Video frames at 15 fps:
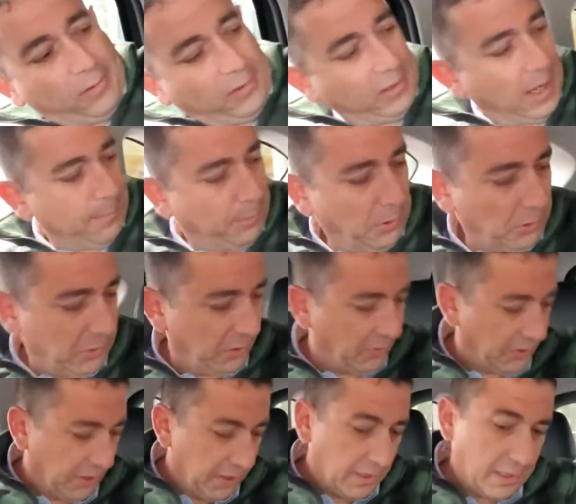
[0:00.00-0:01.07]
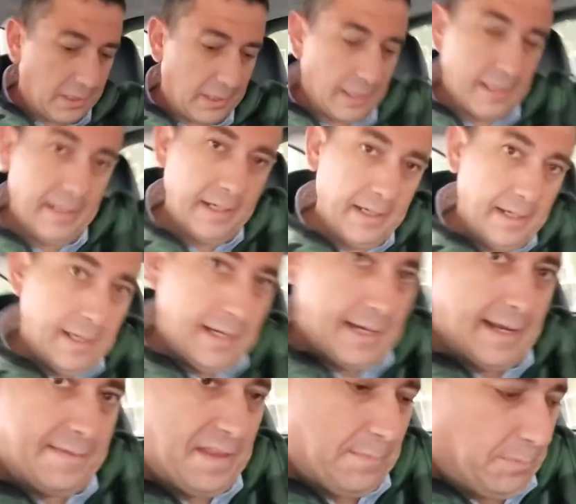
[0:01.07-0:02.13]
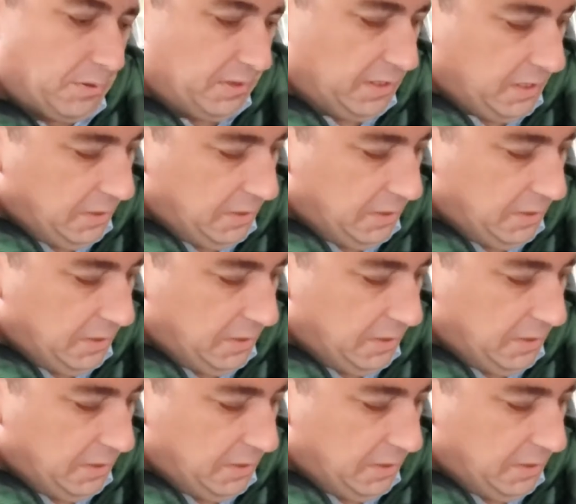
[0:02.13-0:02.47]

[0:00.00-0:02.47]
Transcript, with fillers: with cup holders here and they put the